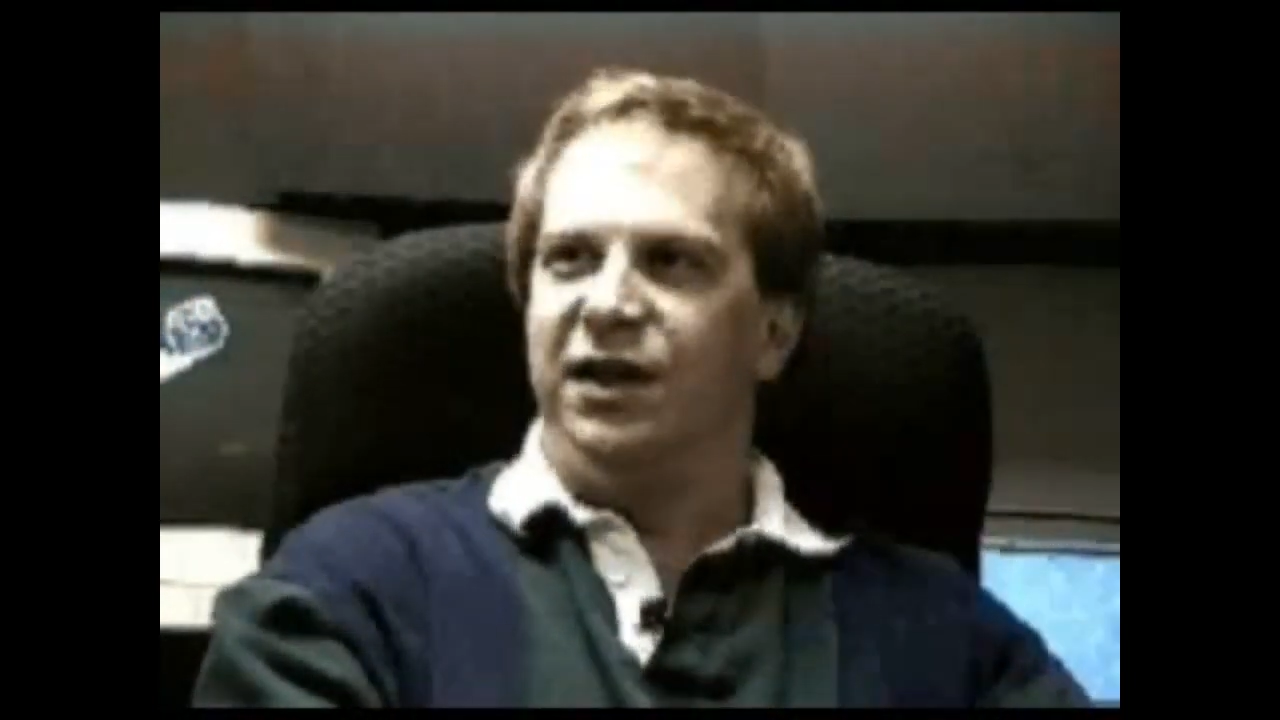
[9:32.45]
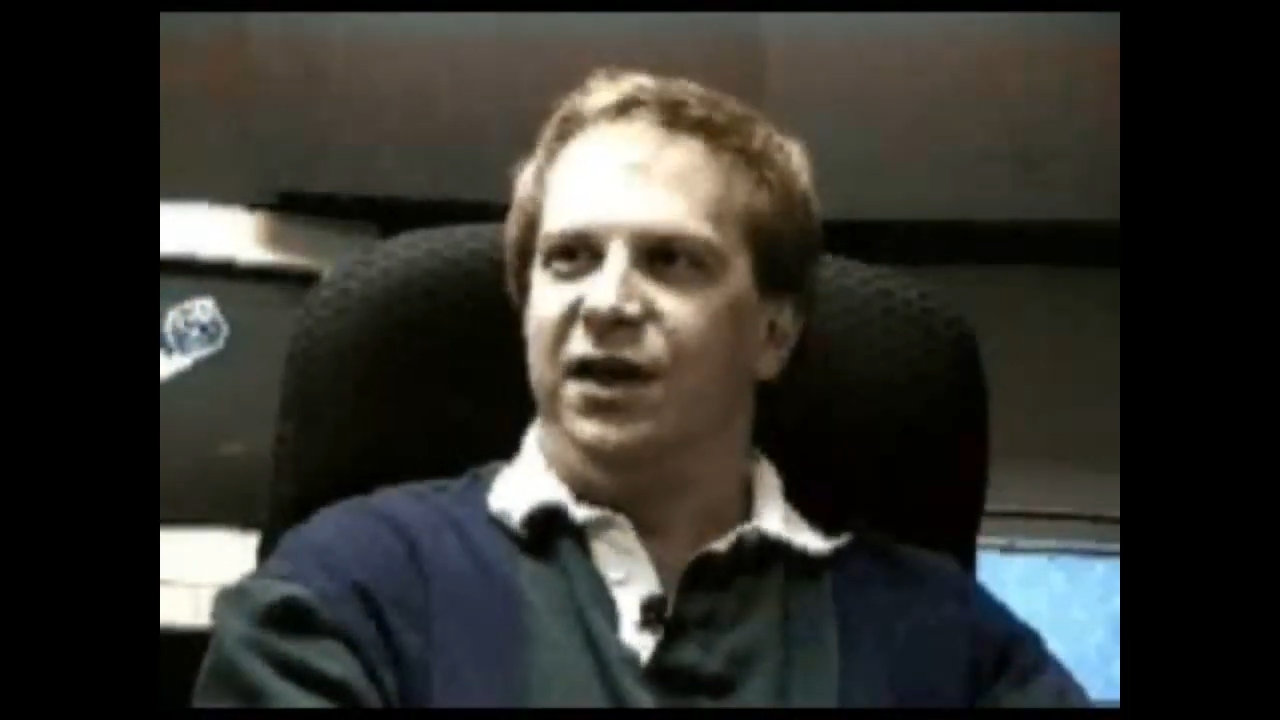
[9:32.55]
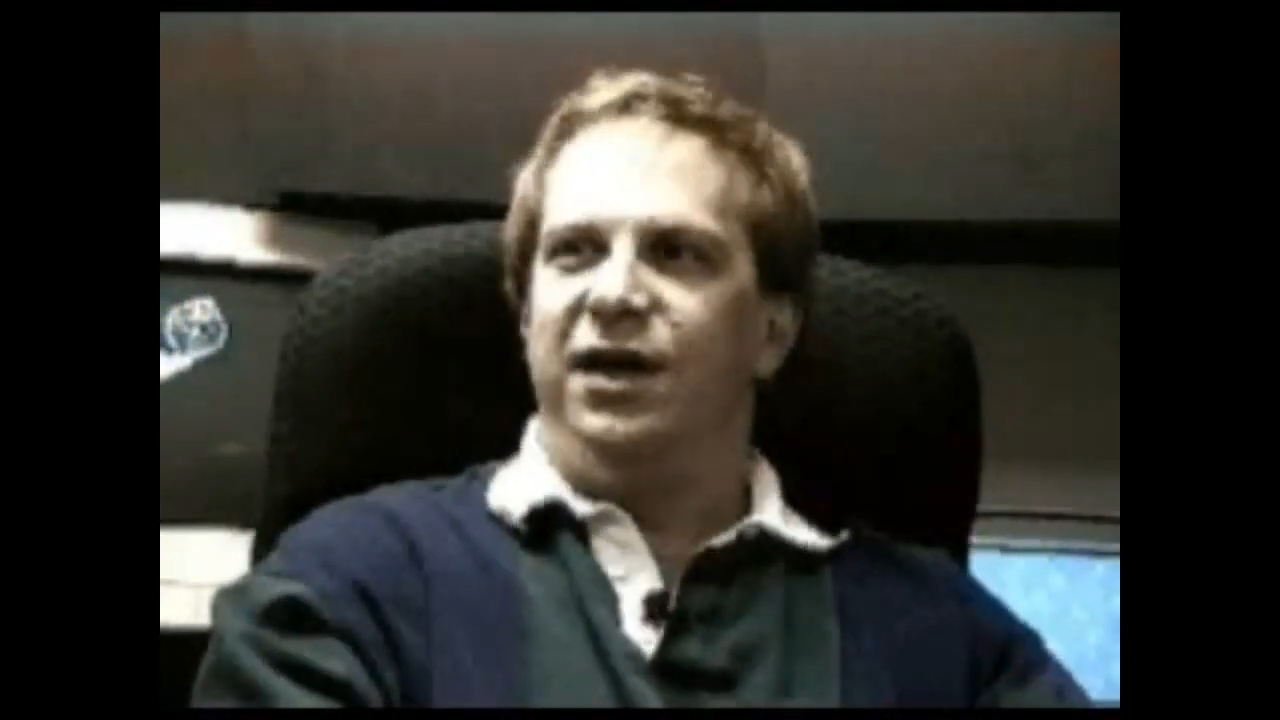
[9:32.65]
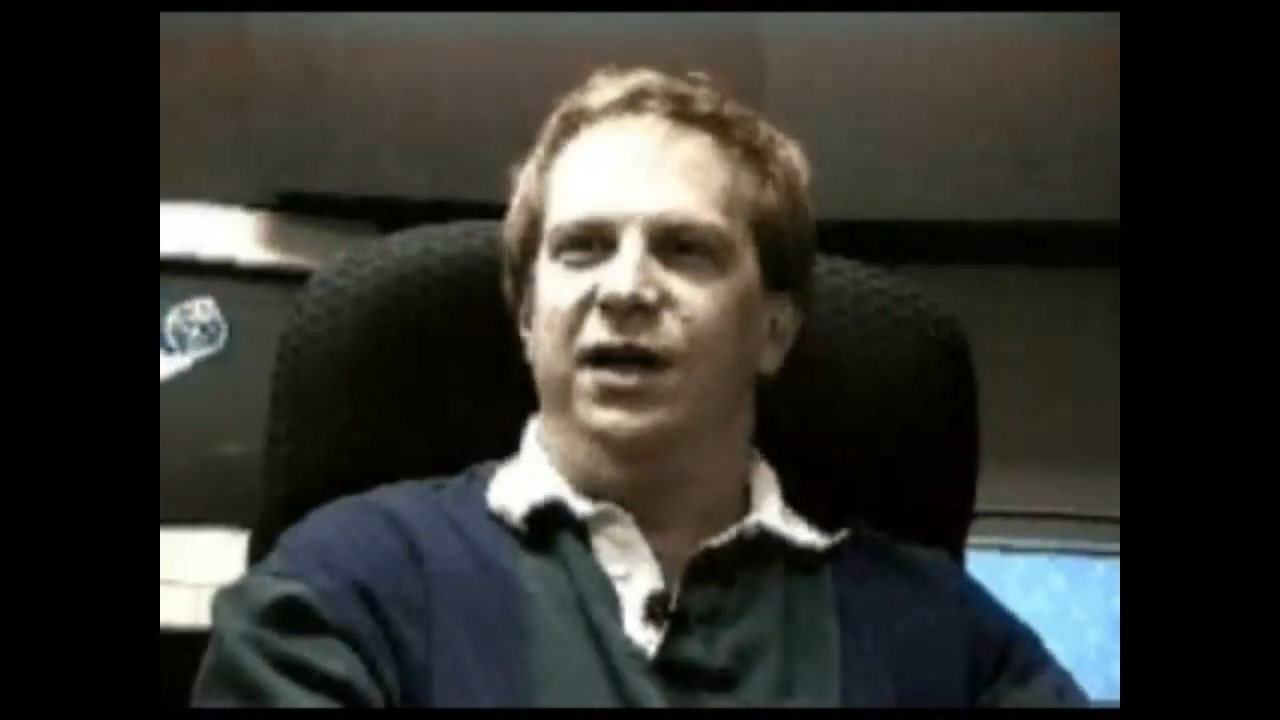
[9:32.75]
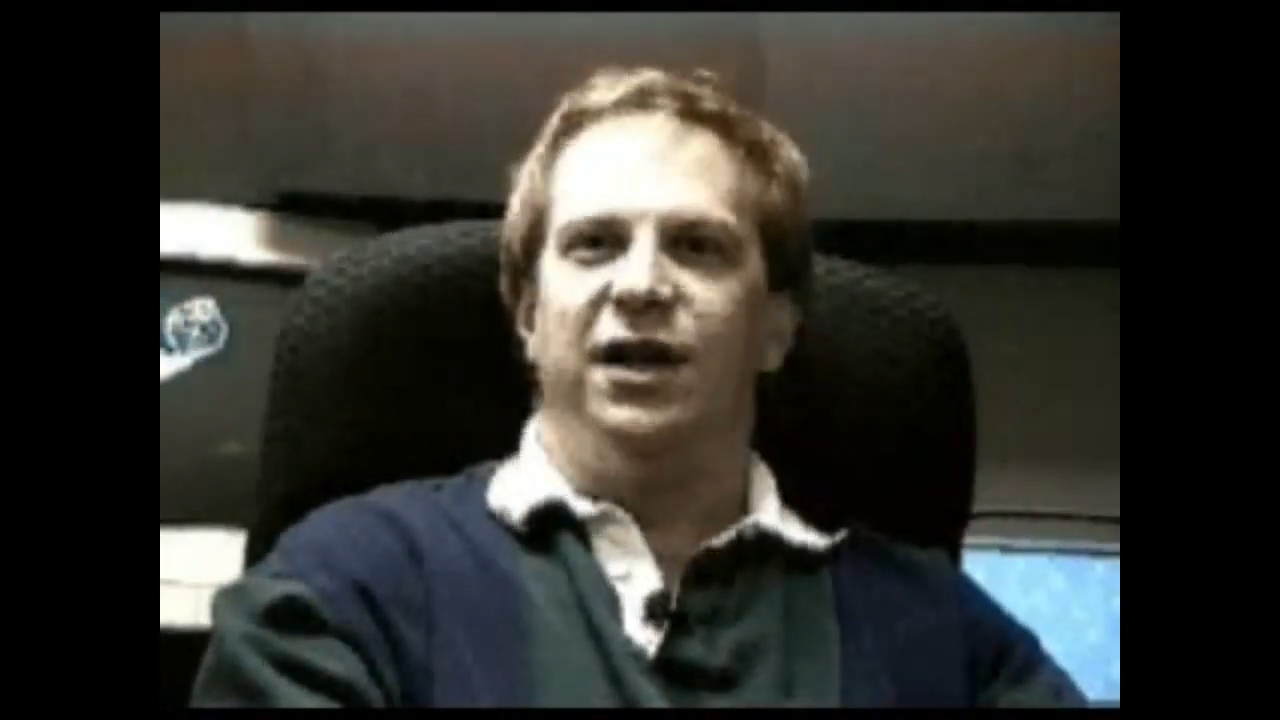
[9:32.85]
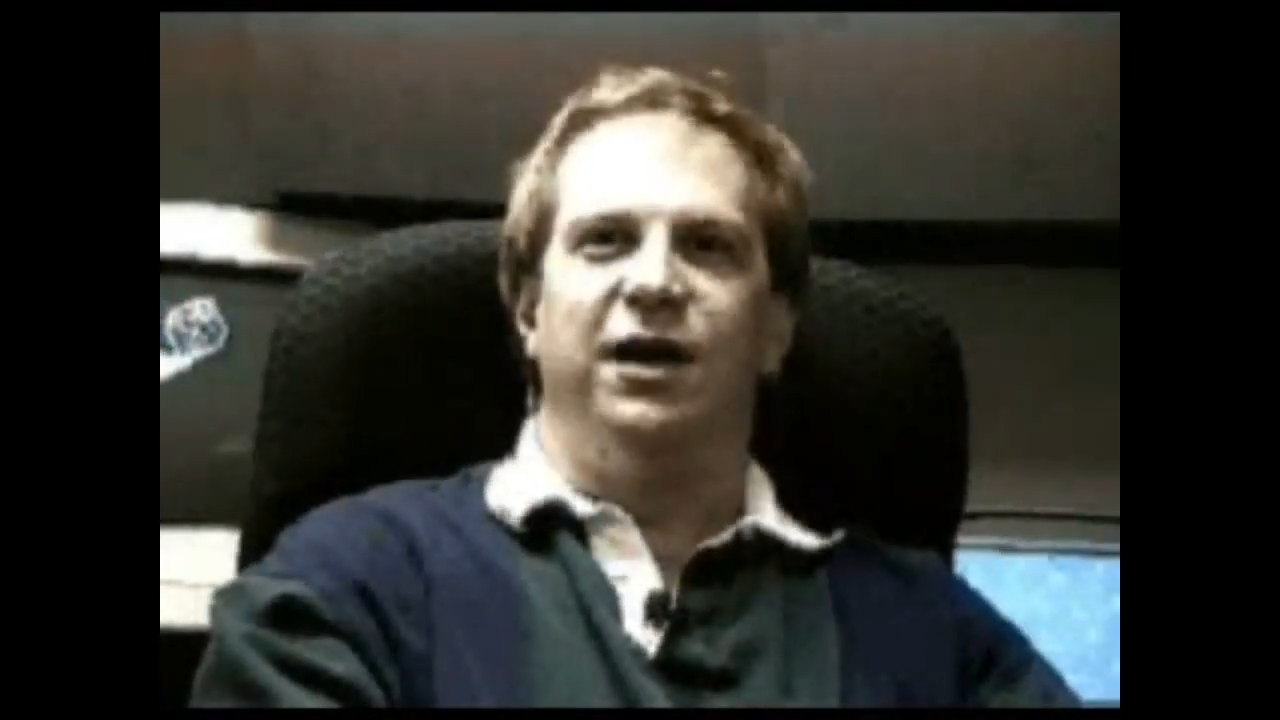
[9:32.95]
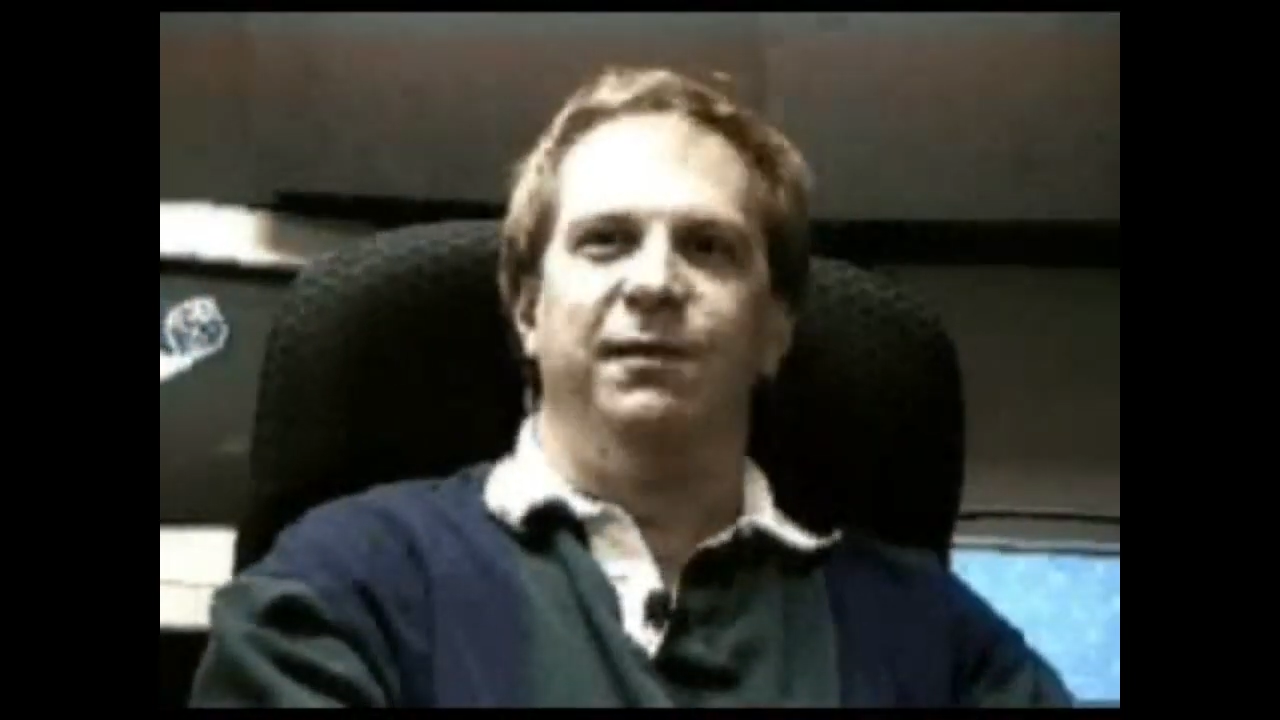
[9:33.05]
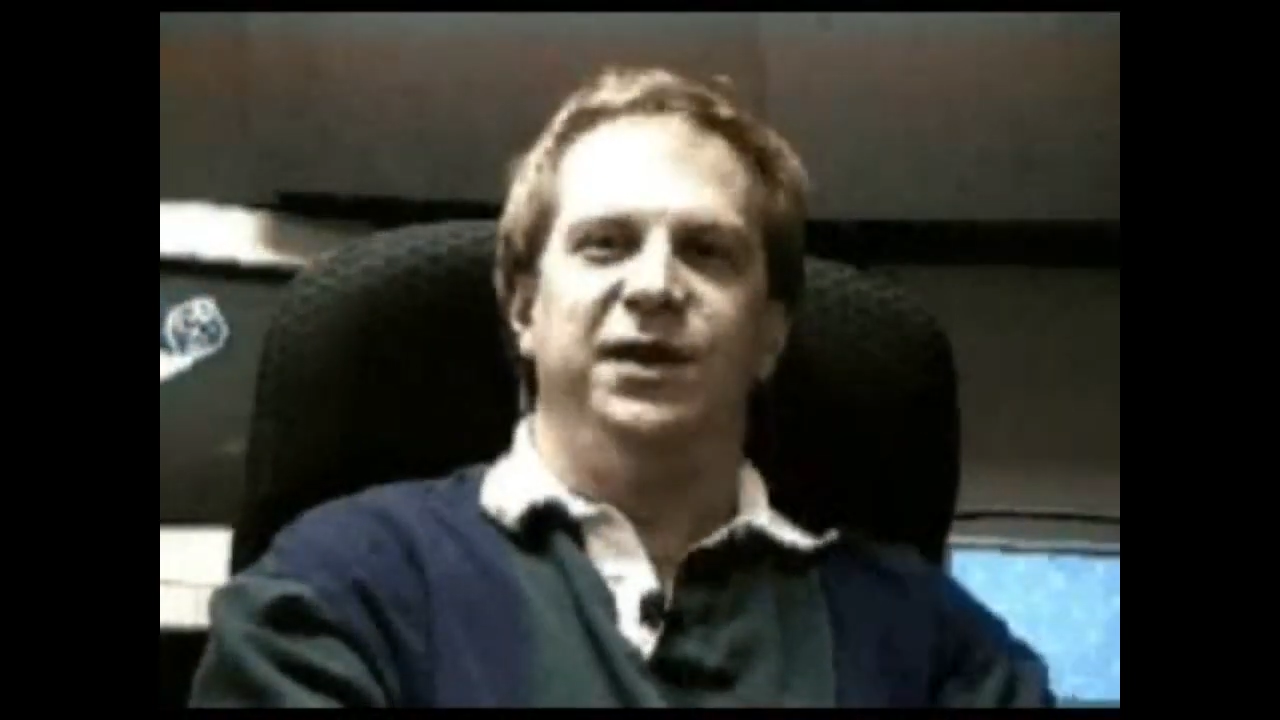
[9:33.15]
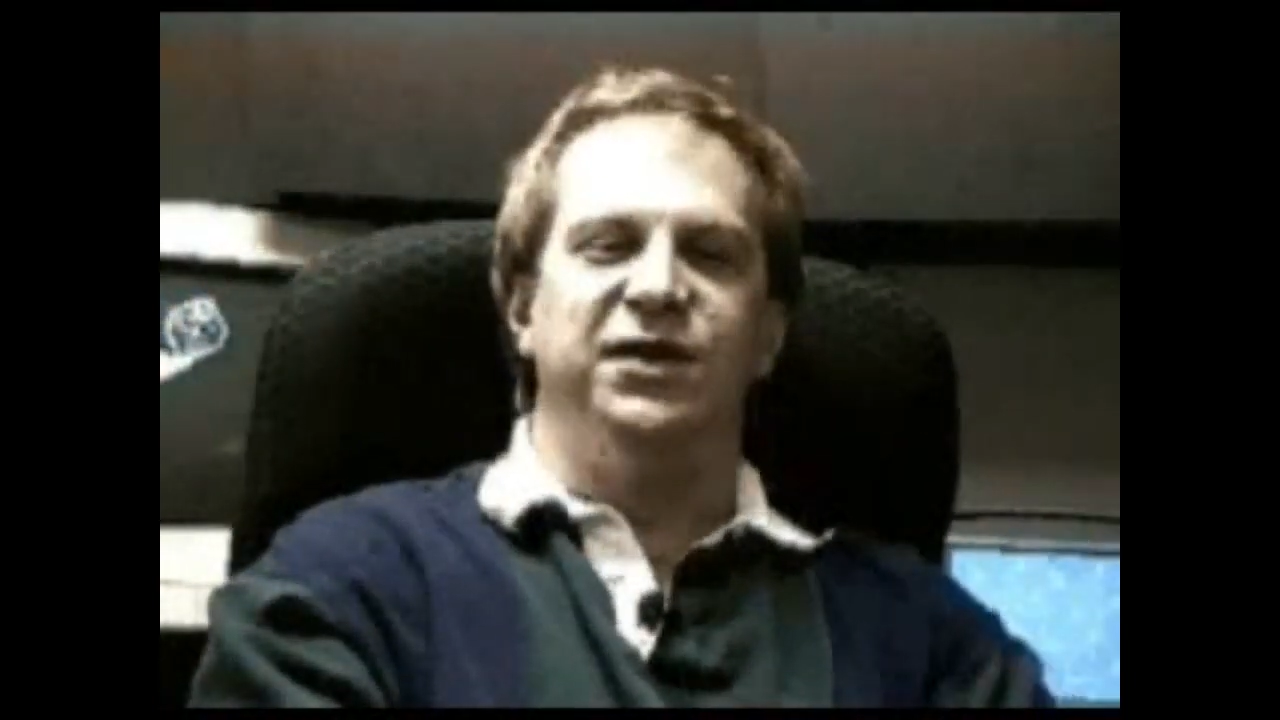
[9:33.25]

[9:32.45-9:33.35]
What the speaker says: The